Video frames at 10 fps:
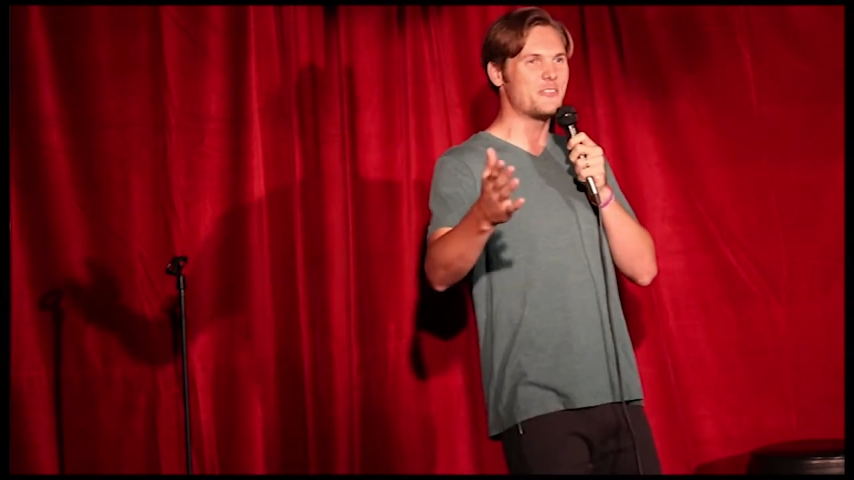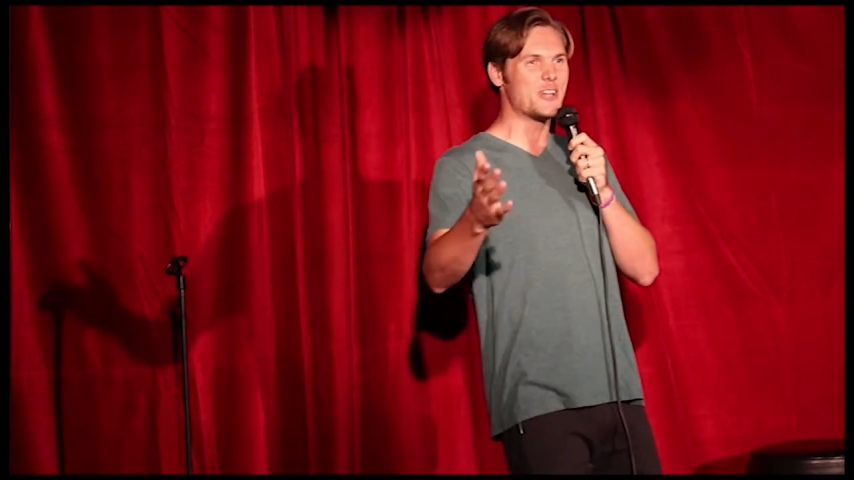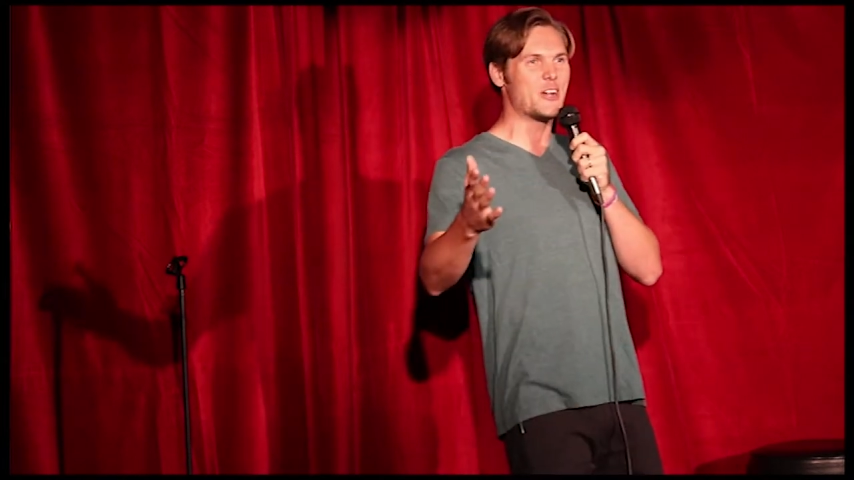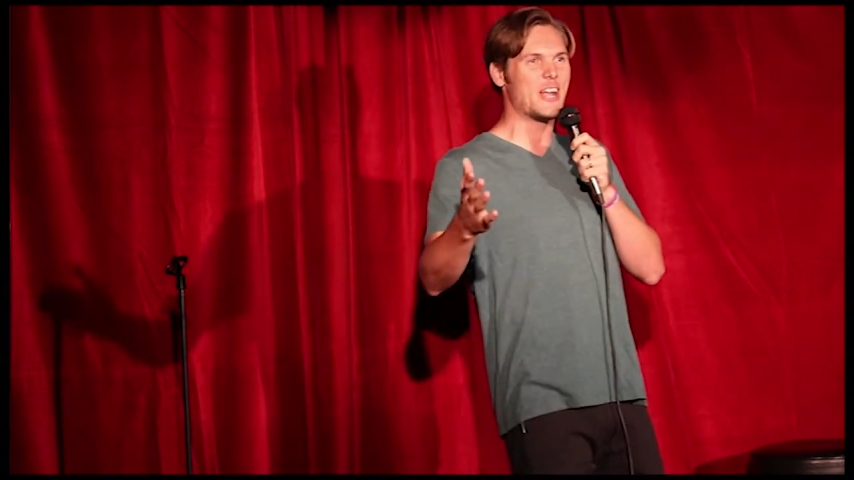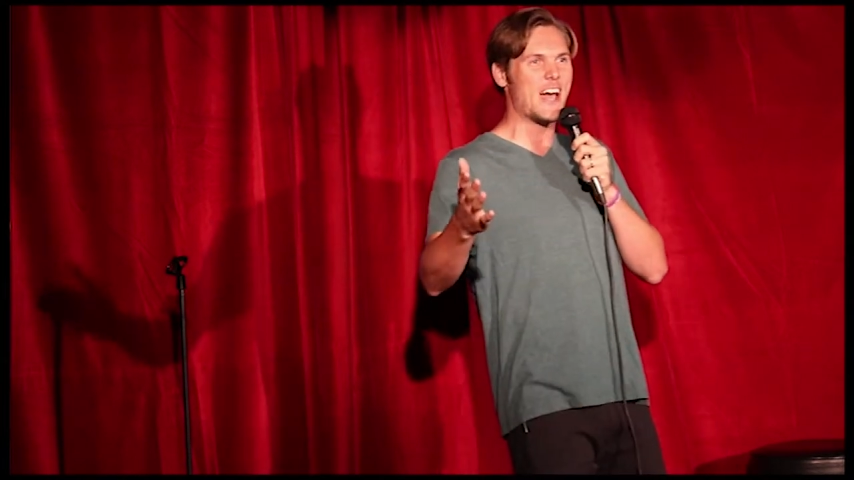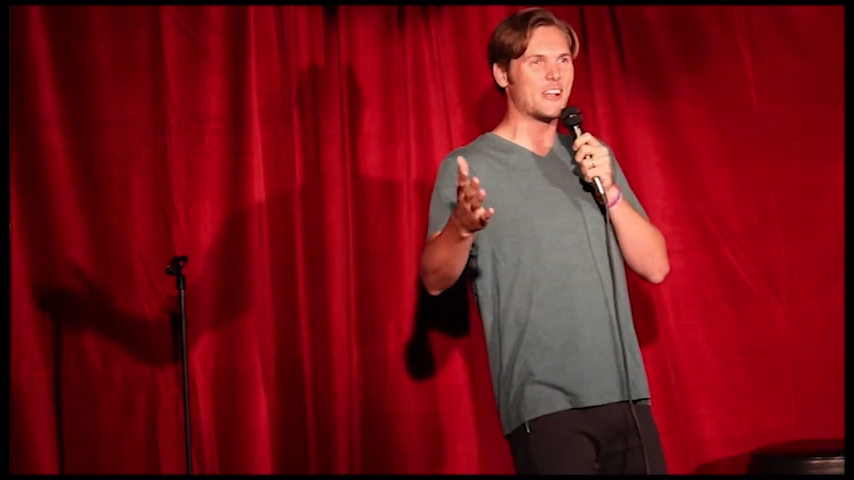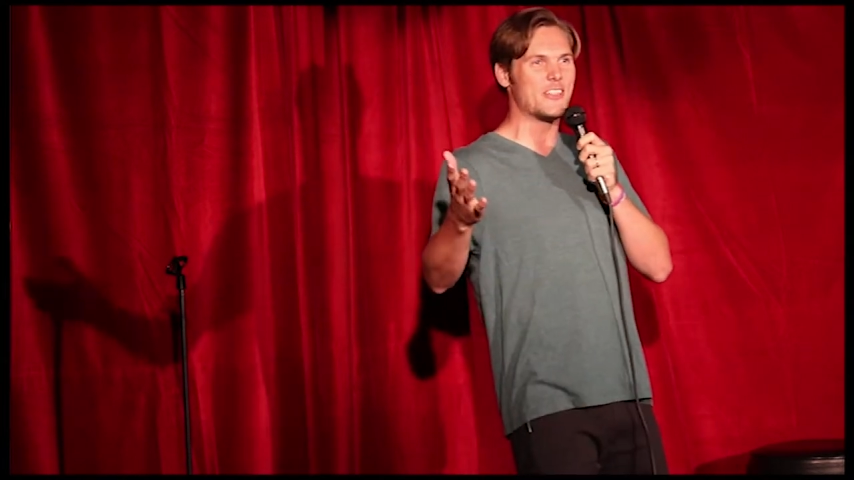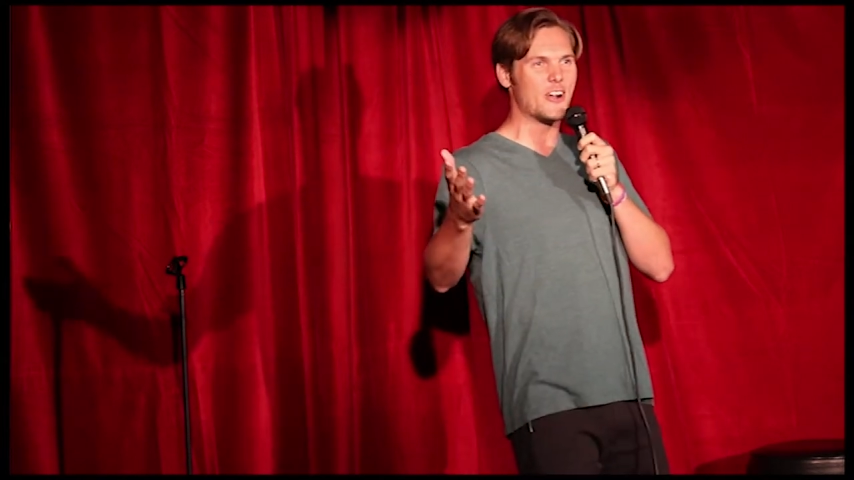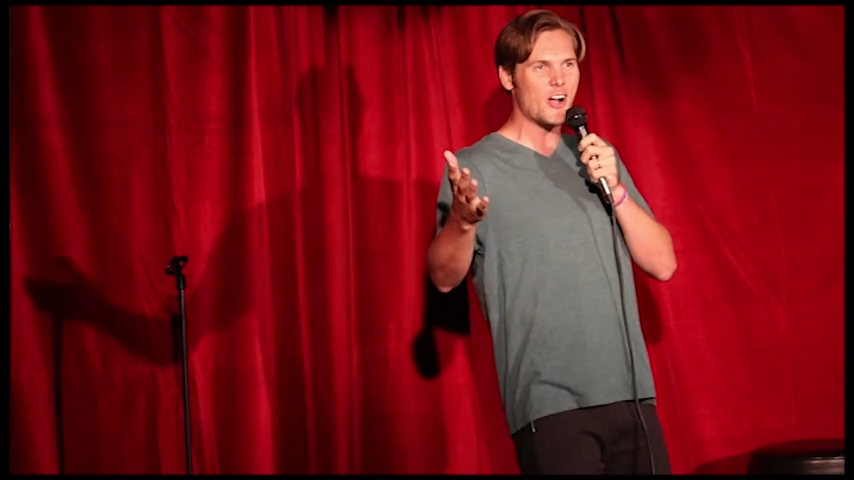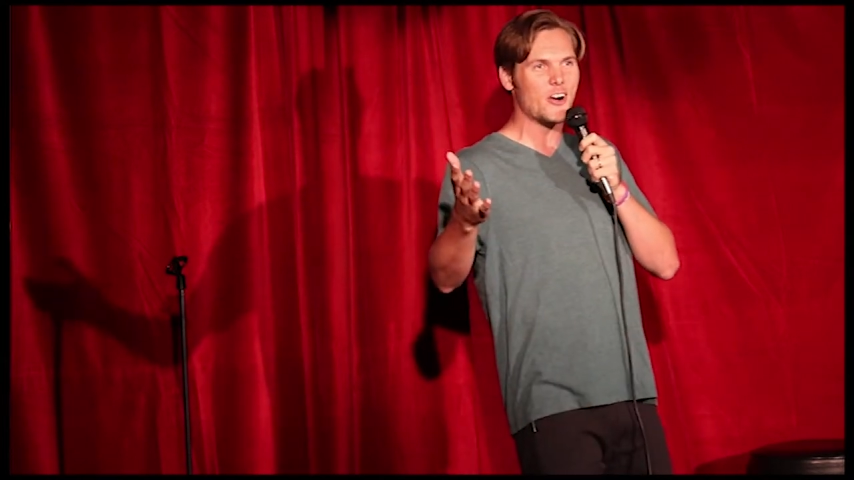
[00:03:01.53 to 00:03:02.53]
figure it out
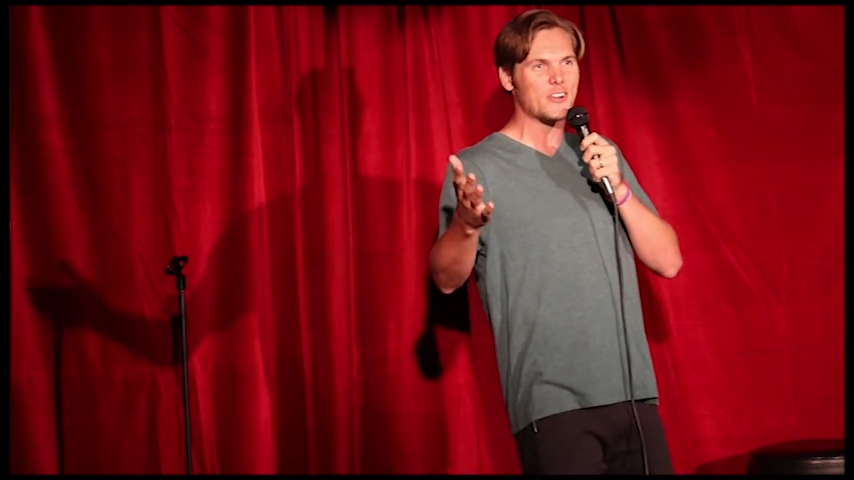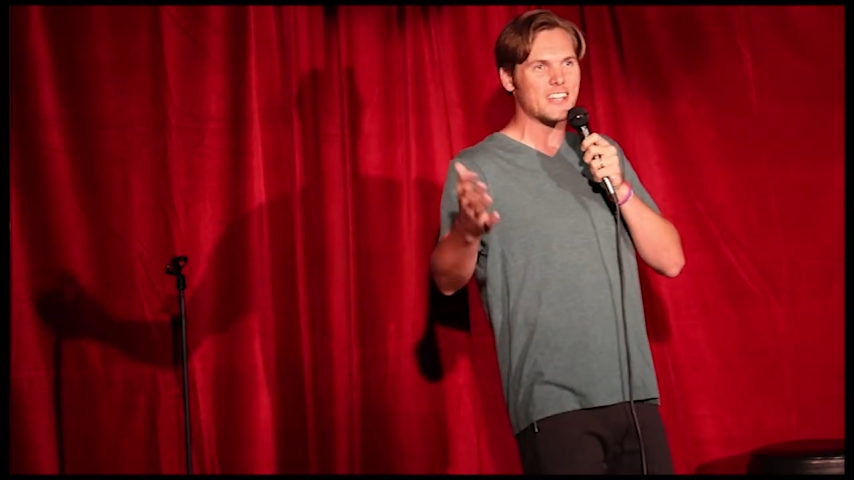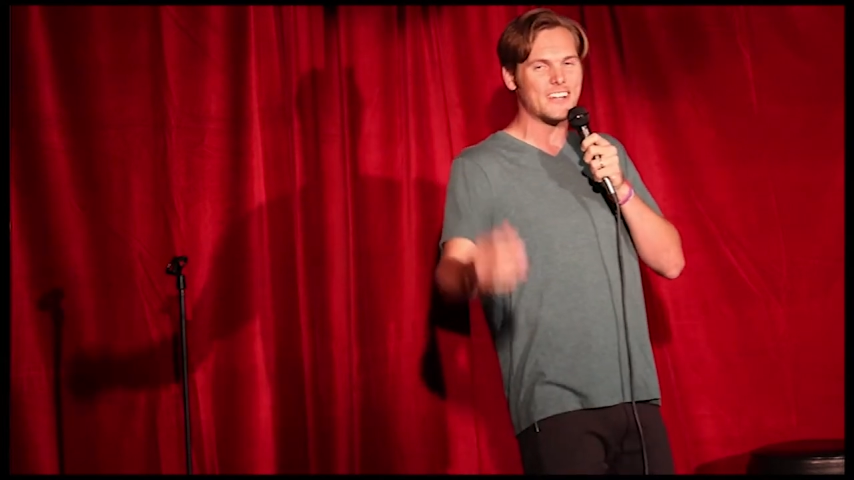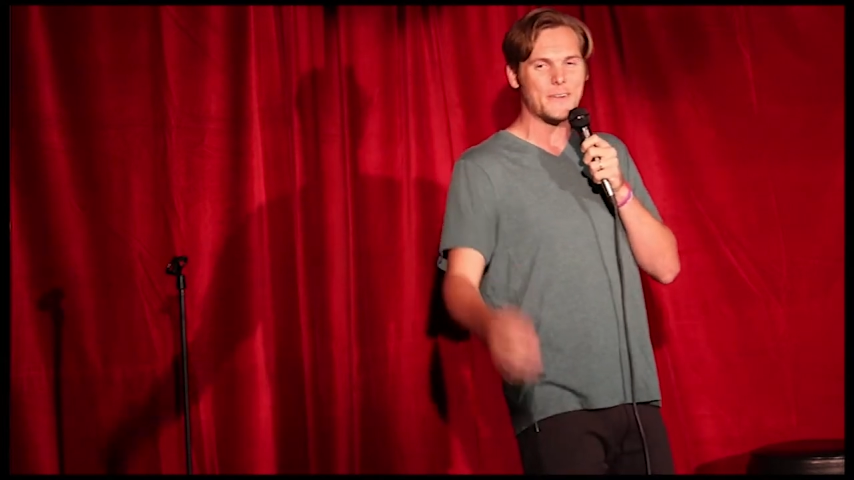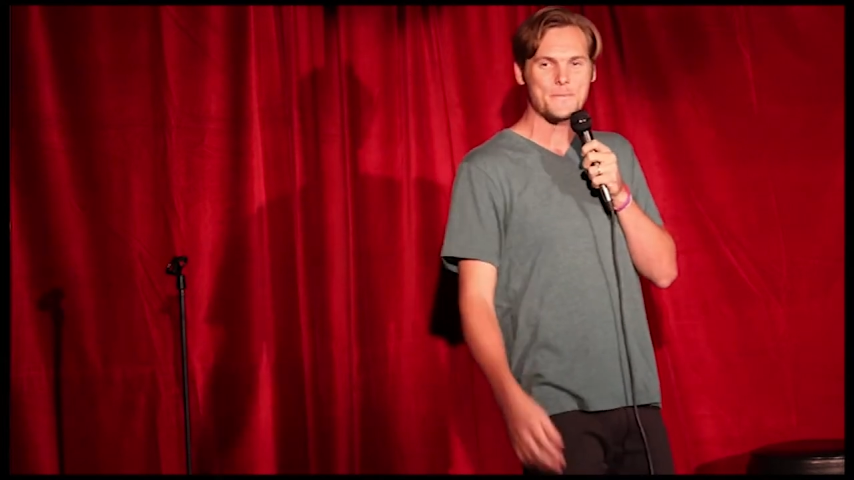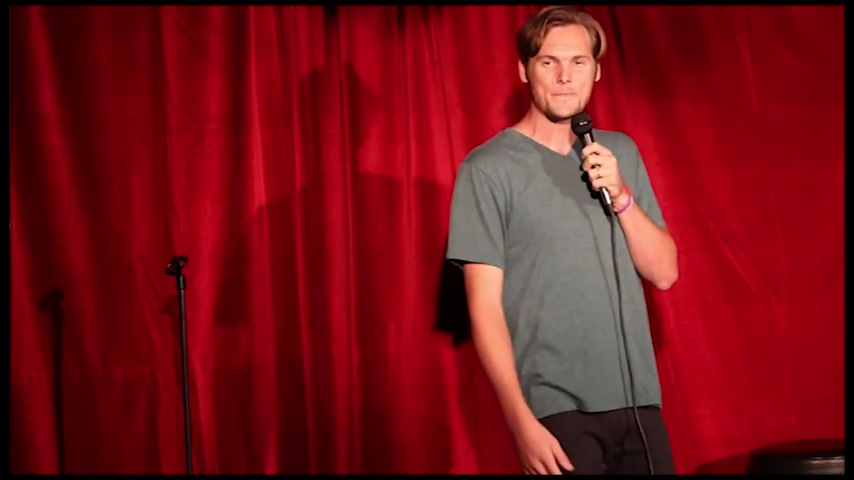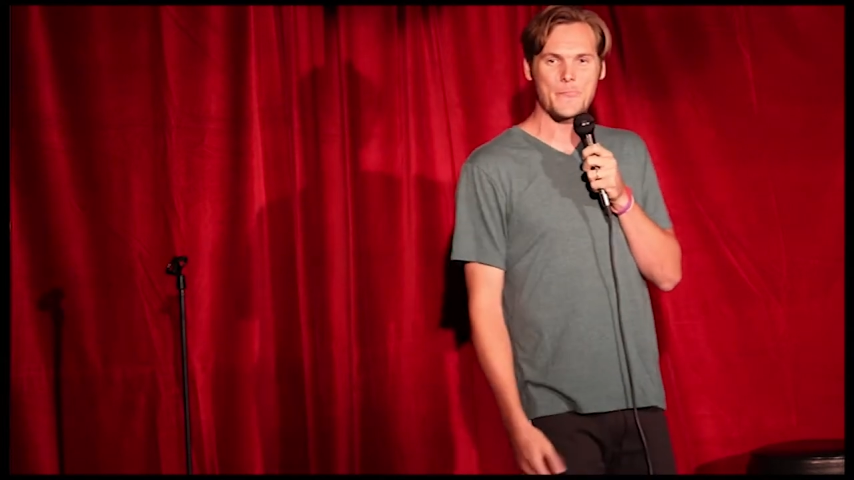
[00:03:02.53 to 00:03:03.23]
on their own, you know?